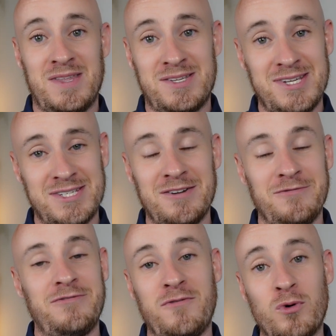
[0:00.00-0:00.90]
The system
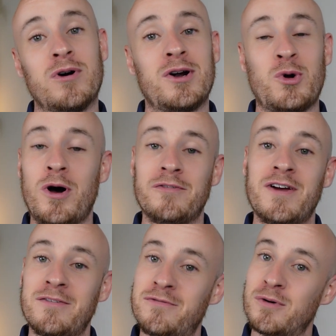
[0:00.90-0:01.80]
for
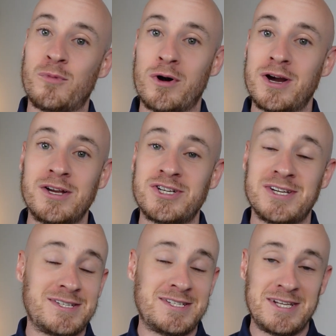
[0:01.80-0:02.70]
qualifying for a mortgage
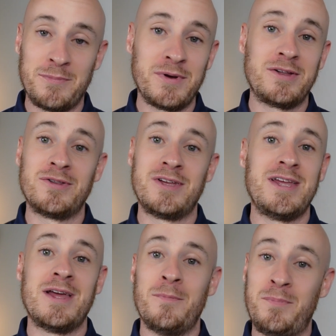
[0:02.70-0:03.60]
is
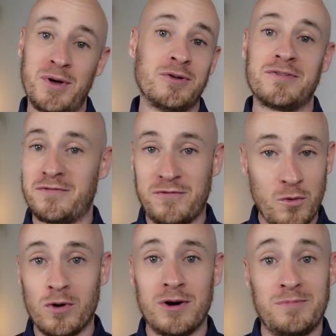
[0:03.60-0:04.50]
typically built
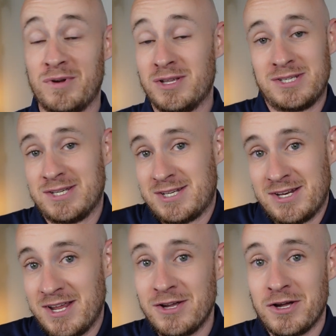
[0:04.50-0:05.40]
for
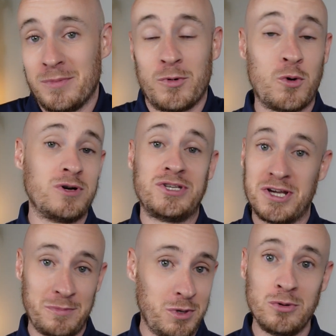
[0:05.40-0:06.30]
consistent income or
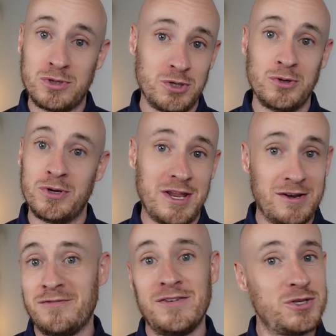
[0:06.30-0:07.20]
W-2
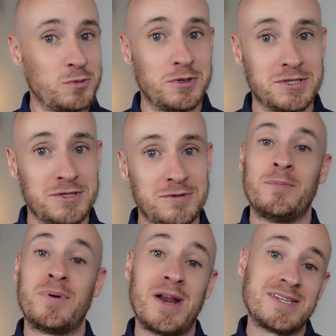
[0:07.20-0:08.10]
individuals.
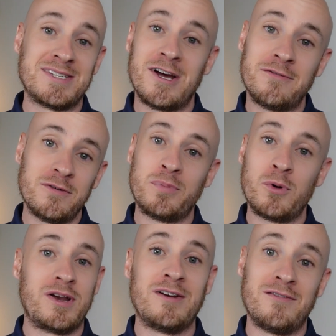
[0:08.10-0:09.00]
But as a
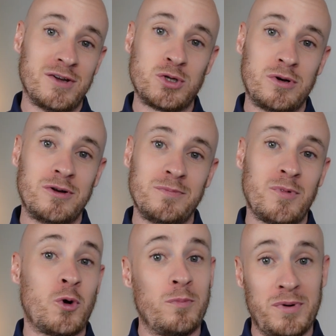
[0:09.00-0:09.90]
self-employed individual
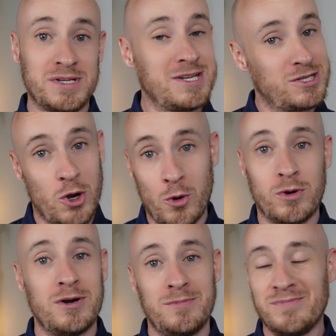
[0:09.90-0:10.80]
or business
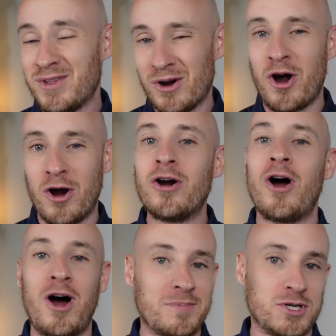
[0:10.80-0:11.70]
owner, there are
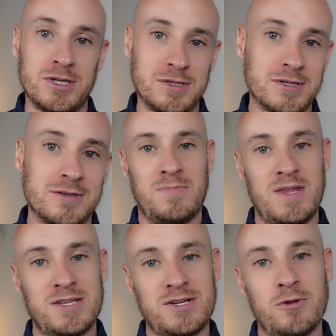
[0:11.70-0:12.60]
options.
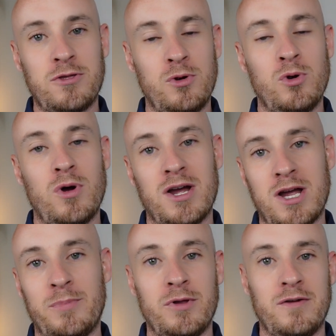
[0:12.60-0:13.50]
Let's go through a
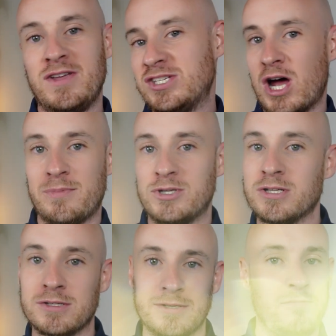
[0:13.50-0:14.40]
couple of these
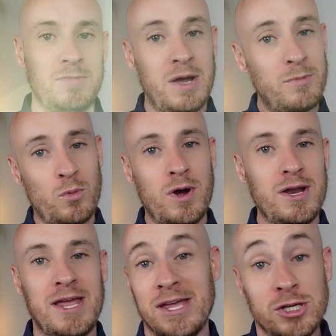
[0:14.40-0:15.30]
options. Number
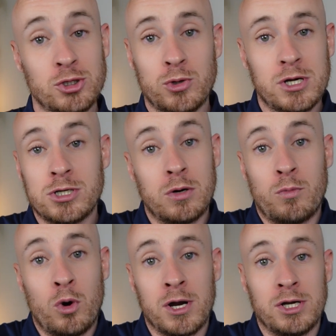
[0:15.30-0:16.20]
one is a traditional
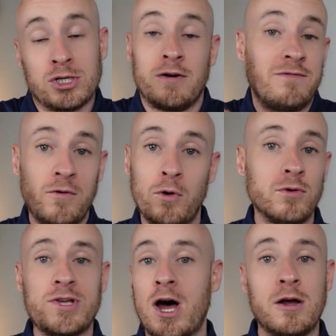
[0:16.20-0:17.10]
mortgage, a full
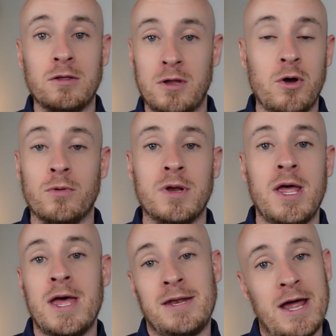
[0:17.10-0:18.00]
doc loan.
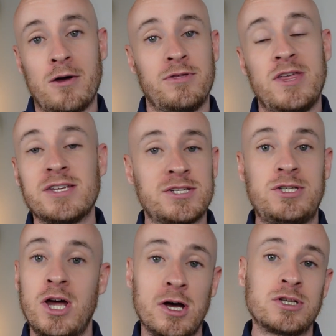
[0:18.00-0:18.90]
Now, this
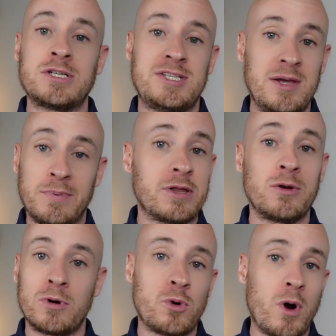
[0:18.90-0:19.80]
does typically
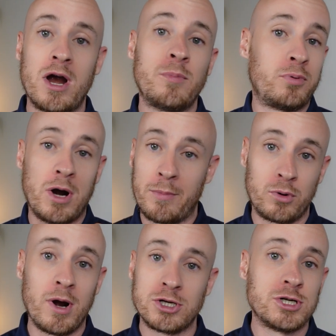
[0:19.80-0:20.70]
require
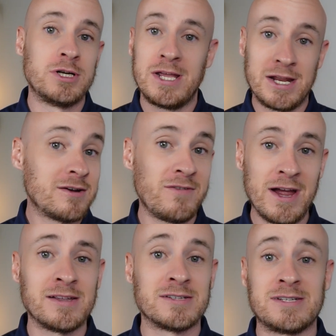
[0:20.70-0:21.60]
preparation in
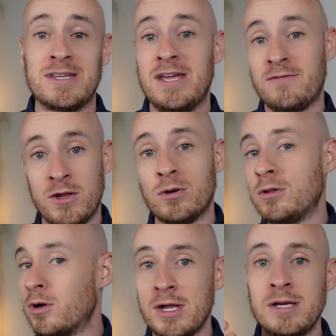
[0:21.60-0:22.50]
advance. If you're
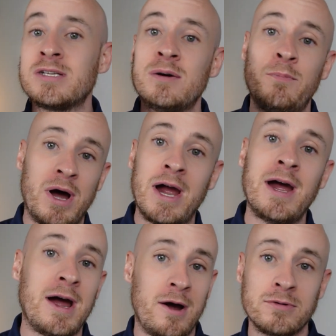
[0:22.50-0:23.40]
looking to buy a
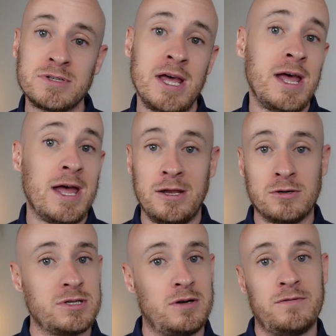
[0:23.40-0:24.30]
house and you're
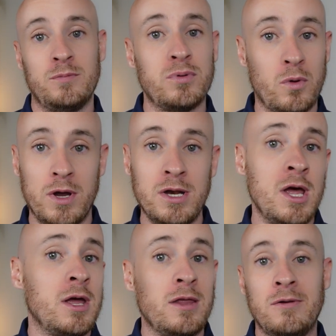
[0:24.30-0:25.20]
self-employed,
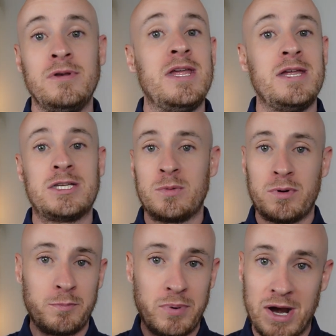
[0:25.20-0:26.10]
you need to
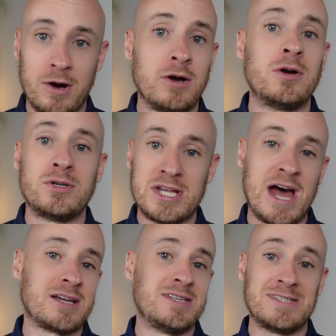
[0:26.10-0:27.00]
prepare your
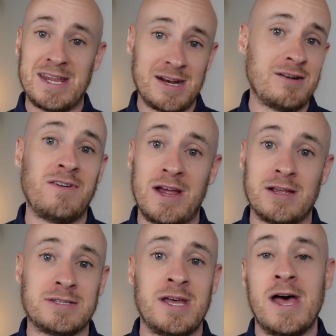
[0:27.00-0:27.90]
taxes in advance.